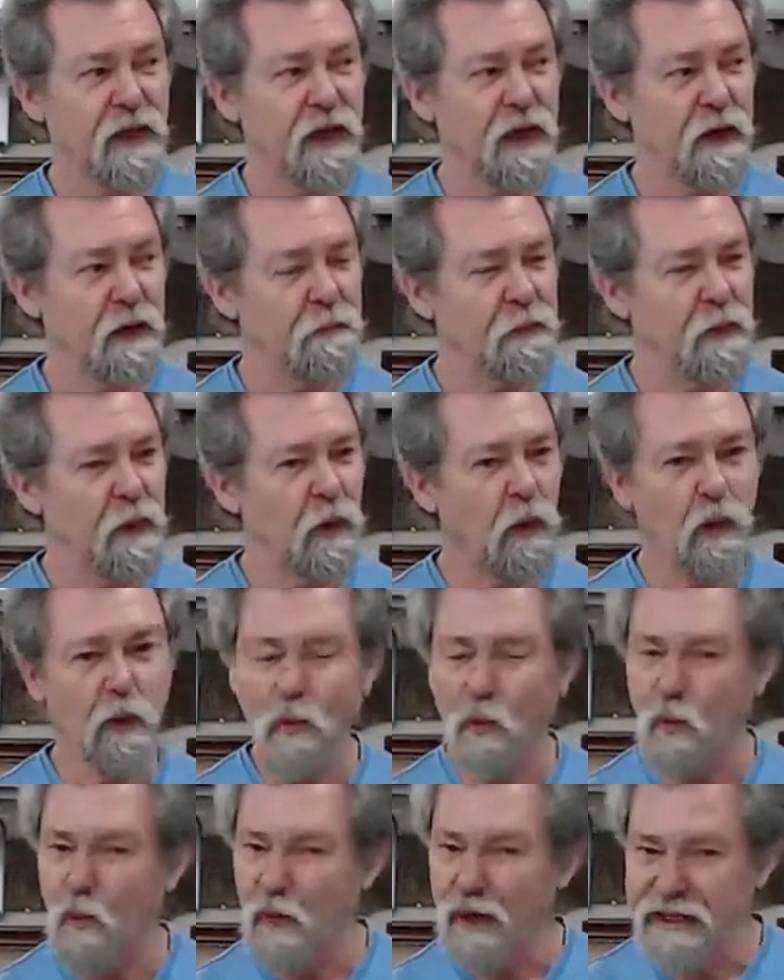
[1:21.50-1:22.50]
um,
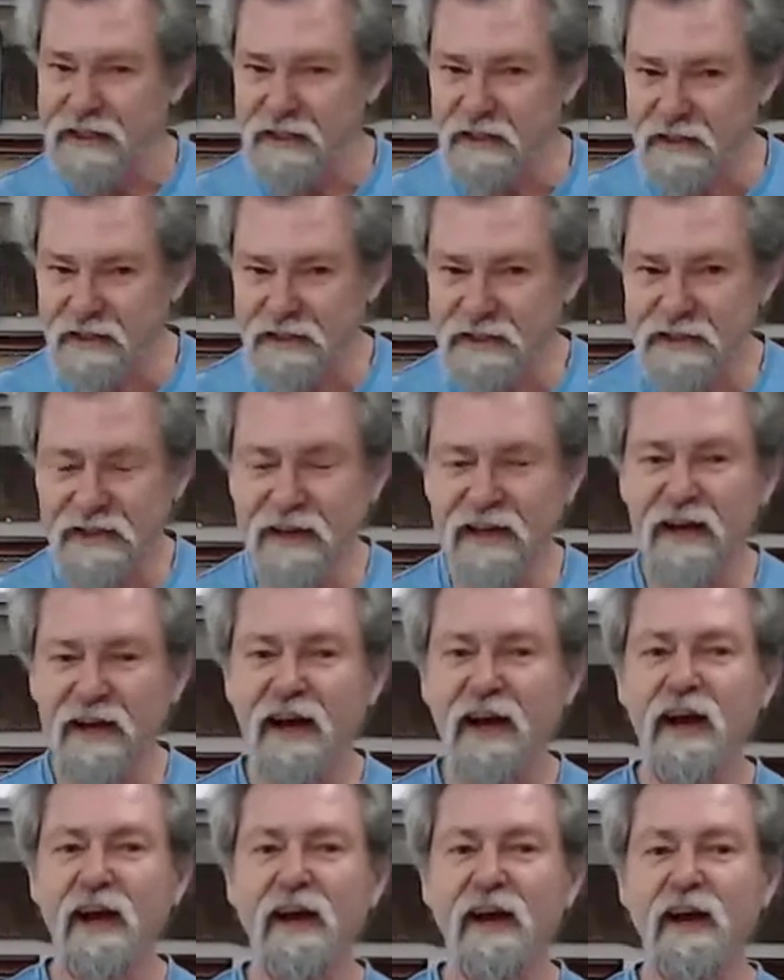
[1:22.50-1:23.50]
whiz,
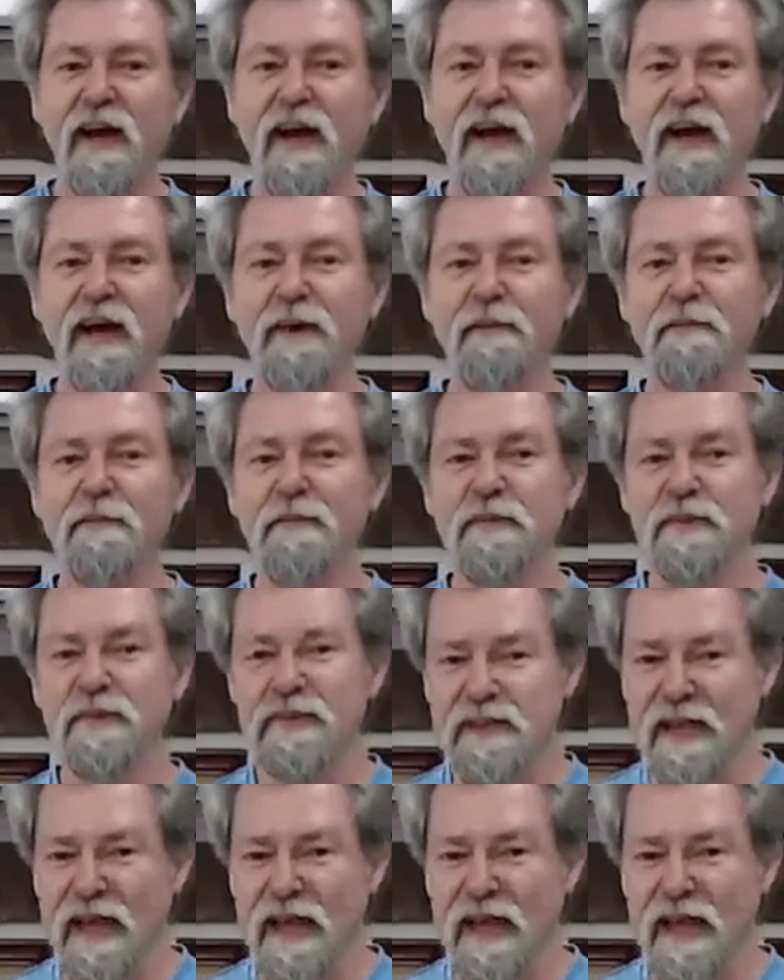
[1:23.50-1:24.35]
I'm